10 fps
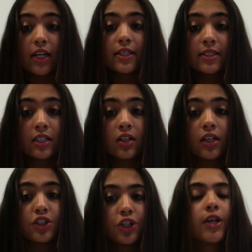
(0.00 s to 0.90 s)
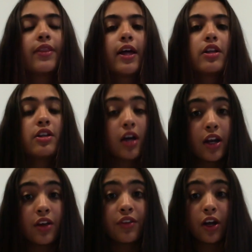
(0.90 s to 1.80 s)
still ensuring that
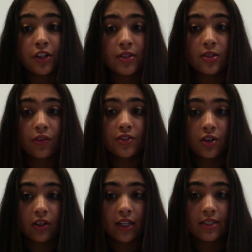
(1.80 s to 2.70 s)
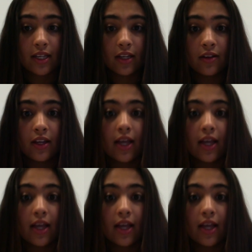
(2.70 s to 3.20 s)
none of the undissolved salt gets in.